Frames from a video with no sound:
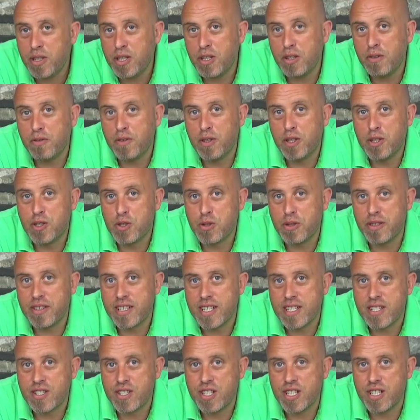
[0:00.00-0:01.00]
you've enjoyed
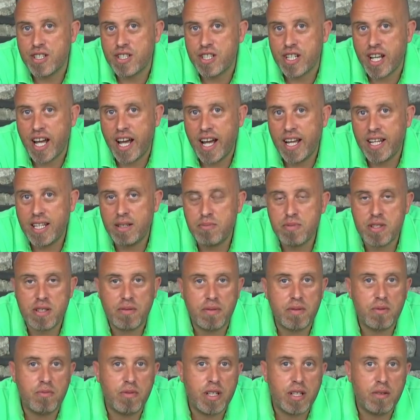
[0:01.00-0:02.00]
this chit chat. It was
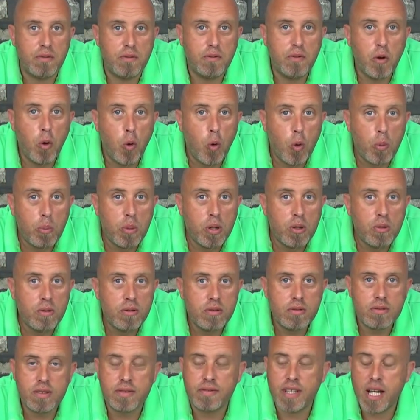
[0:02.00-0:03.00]
nothing really formal,
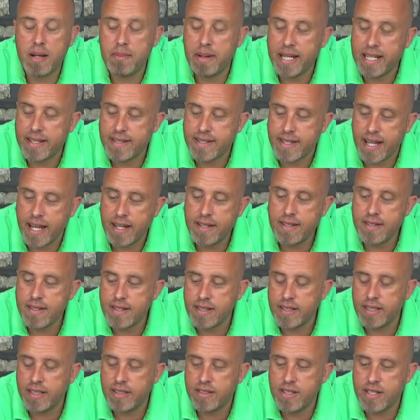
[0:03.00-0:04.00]
if that makes
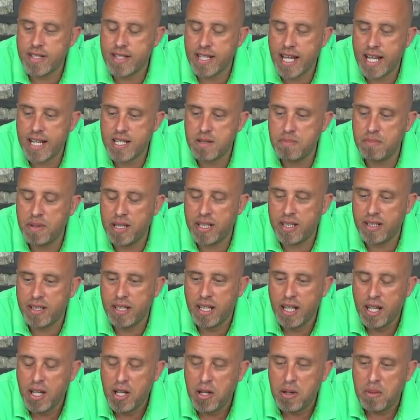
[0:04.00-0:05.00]
sense. It just has
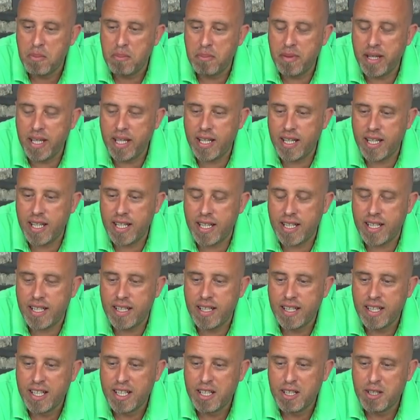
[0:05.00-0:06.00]
been
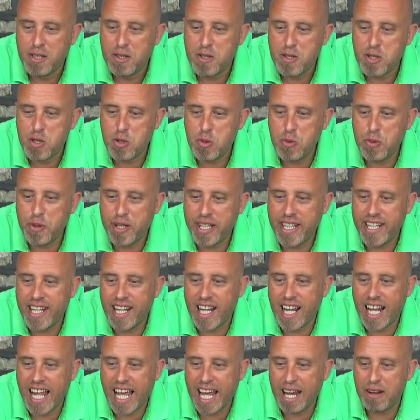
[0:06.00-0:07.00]
me talking
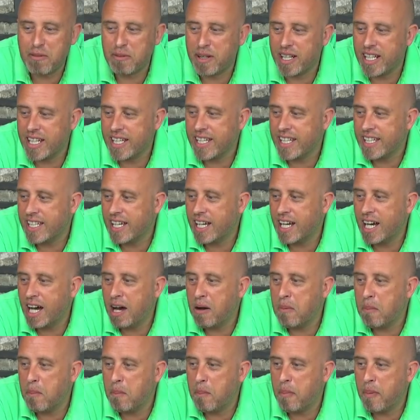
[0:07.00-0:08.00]
loudly
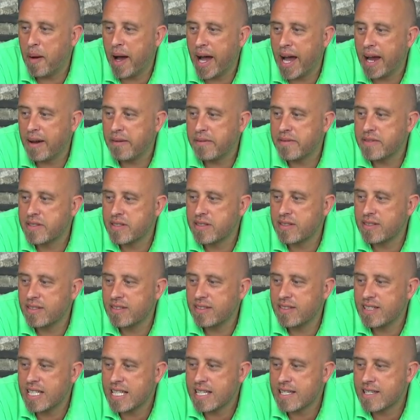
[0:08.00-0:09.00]
about
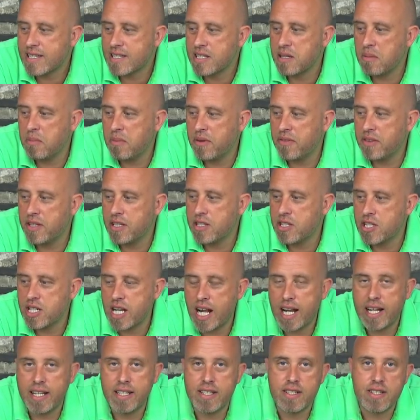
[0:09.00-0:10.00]
some of the
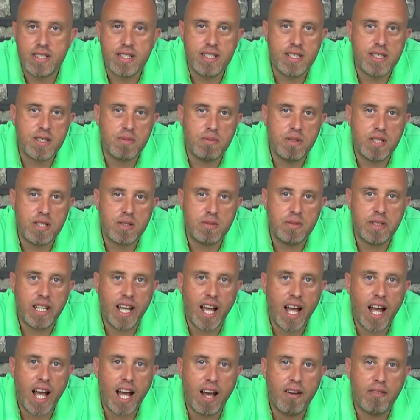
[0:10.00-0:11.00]
challenges which we
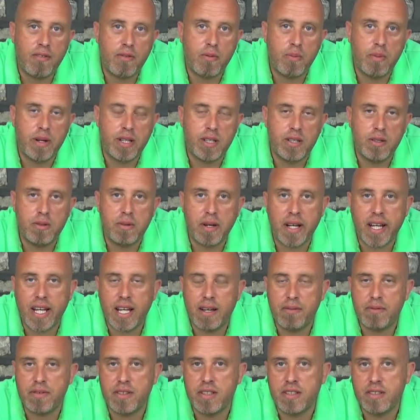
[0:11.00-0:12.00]
have when you
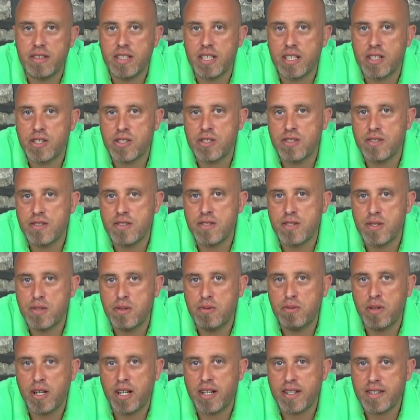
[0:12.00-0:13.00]
have an addiction
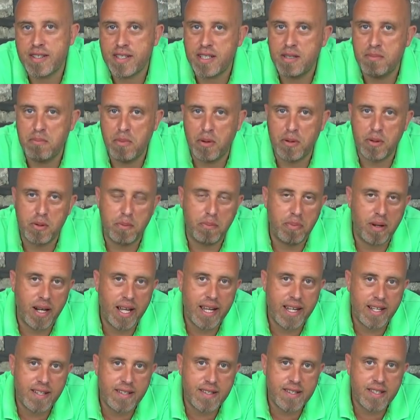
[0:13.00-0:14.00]
to RC model
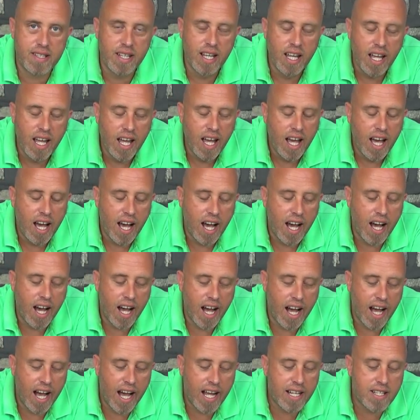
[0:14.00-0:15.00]
planes,
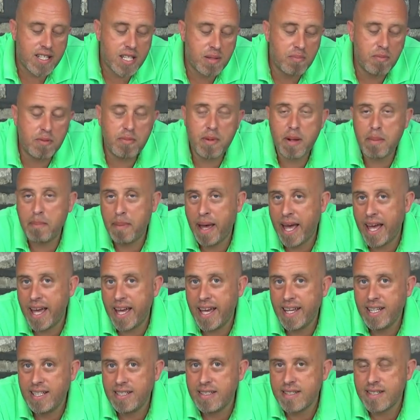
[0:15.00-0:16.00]
and some of my pet
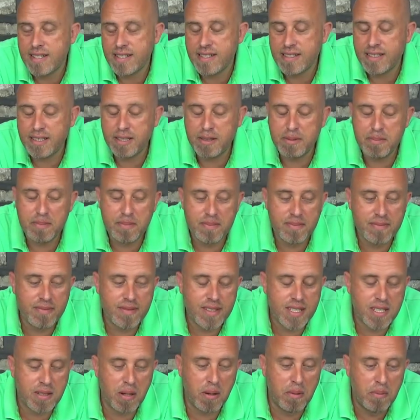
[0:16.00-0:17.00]
hates, some
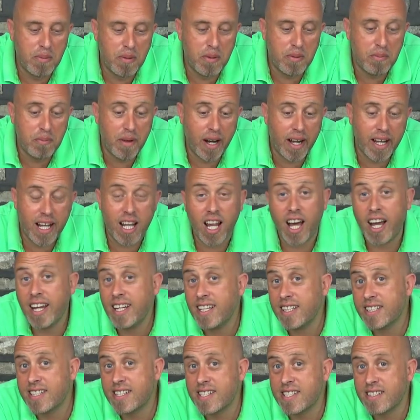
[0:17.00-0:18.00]
of my
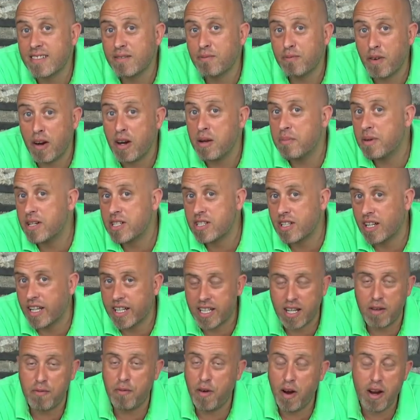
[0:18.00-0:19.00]
likes. Very much
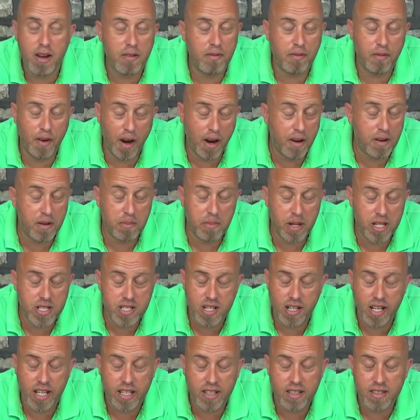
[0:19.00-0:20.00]
like, I very, very
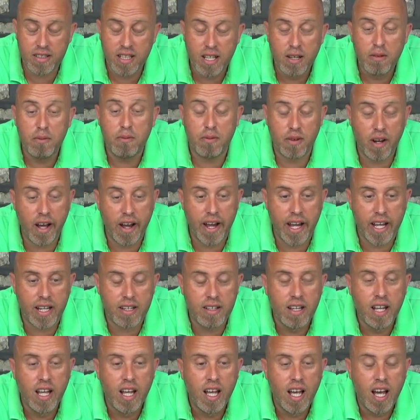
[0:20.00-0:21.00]
much like
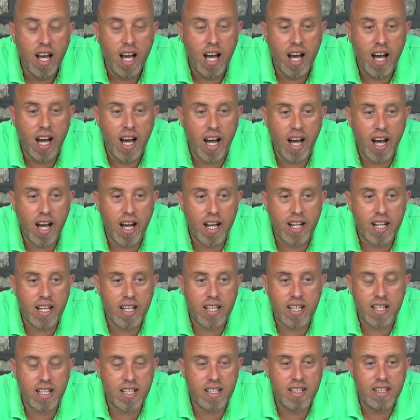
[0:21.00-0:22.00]
flying.
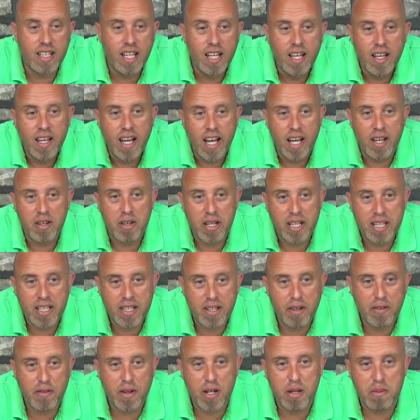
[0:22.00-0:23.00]
I
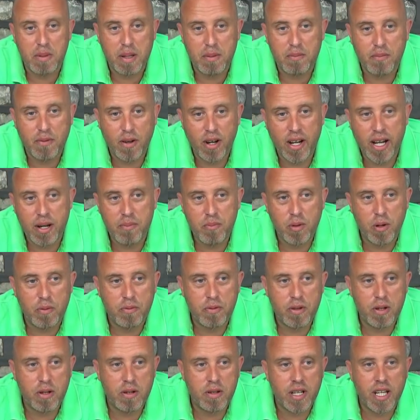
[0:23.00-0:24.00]
think I've only been flying
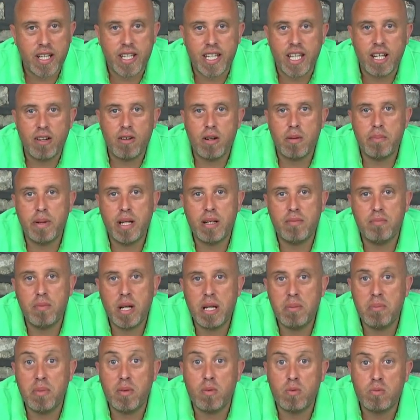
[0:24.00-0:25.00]
what, for a year, a bit,
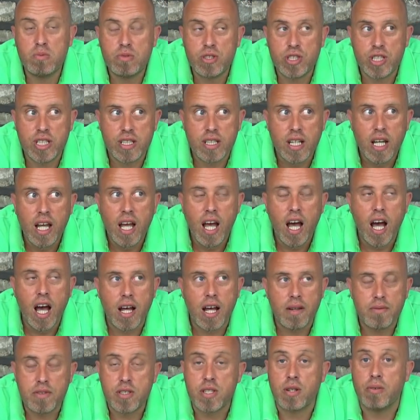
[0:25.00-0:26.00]
maybe. Oh shit!
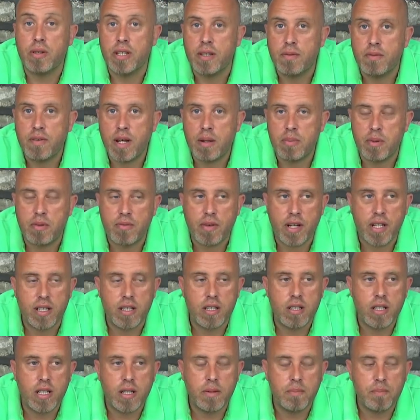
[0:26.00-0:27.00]
Sorry, family
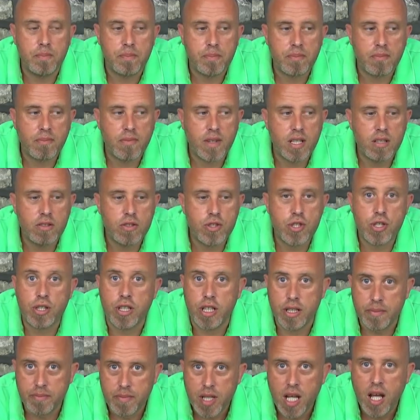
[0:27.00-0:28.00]
friendly.
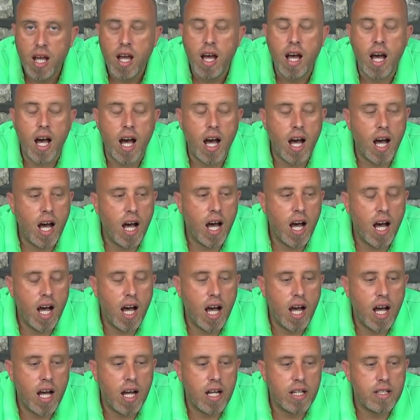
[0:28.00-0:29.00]
Sugar.
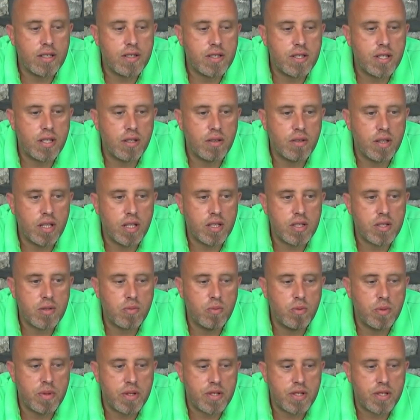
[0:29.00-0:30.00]
It's
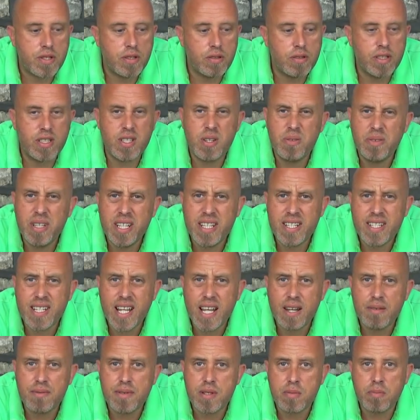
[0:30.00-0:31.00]
almost 2 years
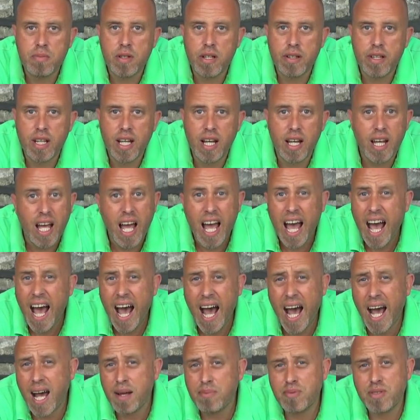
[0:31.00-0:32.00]
now, something like that.
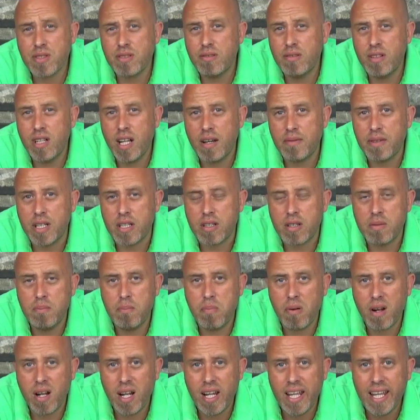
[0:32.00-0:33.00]
Absolutely love it,
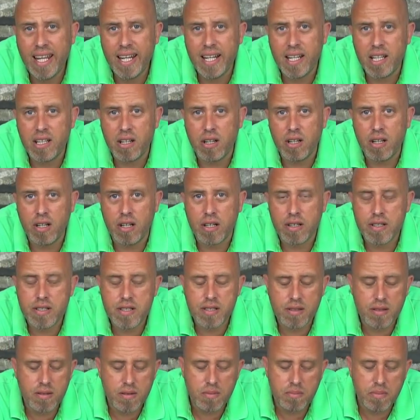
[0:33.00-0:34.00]
completely
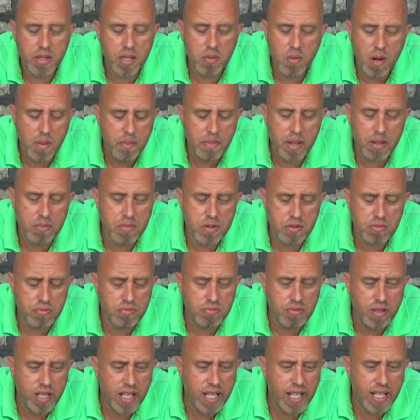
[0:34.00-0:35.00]
hooked. But the one bit which
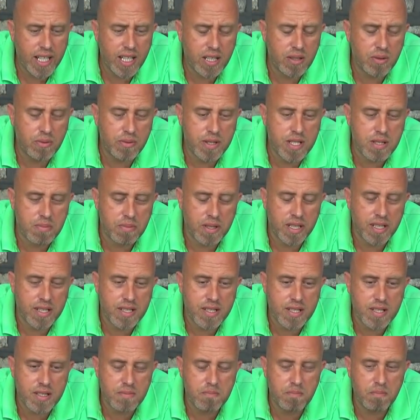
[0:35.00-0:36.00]
really annoys me
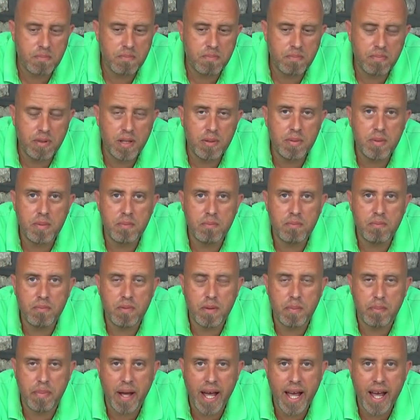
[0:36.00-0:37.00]
is this blooming
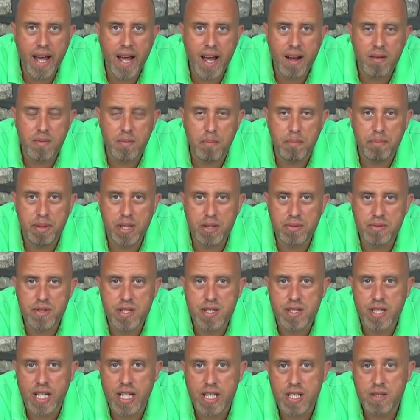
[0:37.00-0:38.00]
repair and build
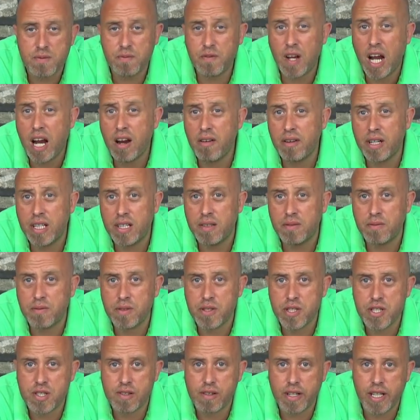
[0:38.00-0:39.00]
stage. Very
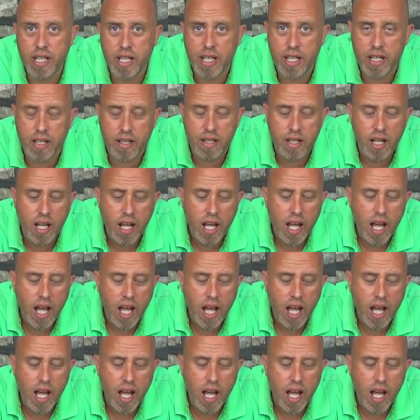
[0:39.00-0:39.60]
frustrating.